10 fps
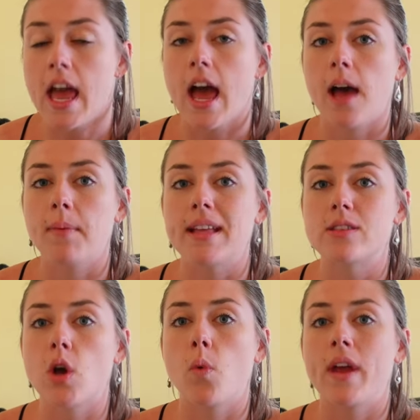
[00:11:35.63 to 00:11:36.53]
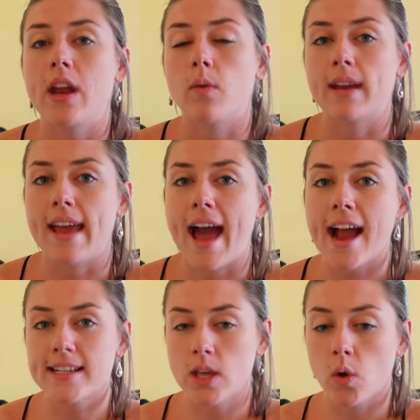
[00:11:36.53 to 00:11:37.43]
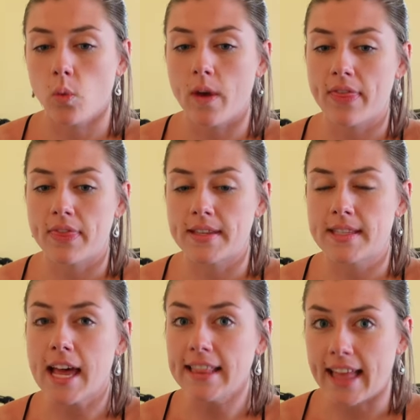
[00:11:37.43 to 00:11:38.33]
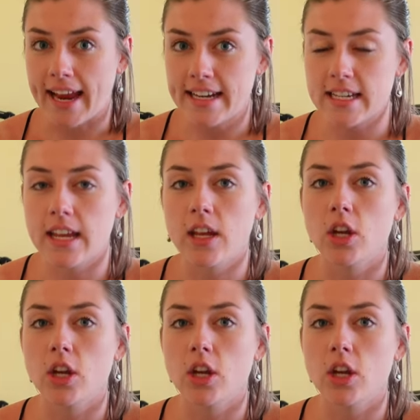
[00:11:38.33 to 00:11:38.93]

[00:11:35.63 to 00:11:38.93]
And so when it reacts with the sunlight,